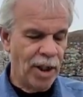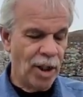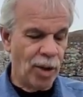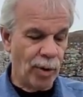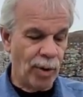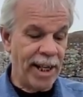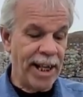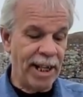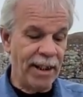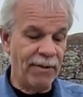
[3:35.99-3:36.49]

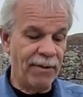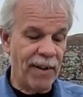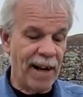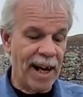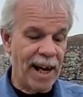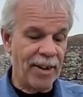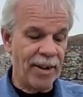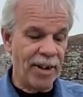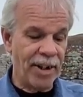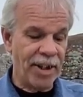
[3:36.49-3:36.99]

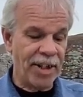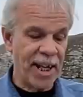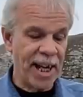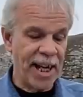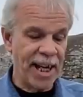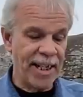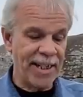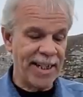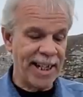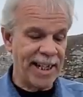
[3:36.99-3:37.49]
Grandfather
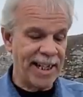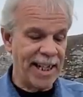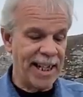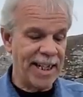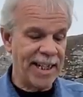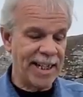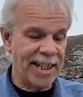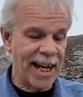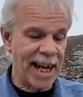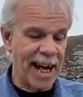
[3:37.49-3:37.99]
says in
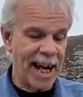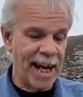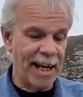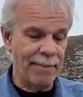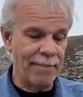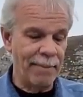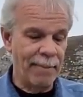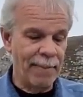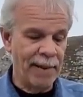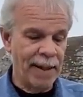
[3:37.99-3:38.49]
his
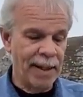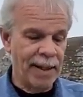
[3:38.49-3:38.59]
time,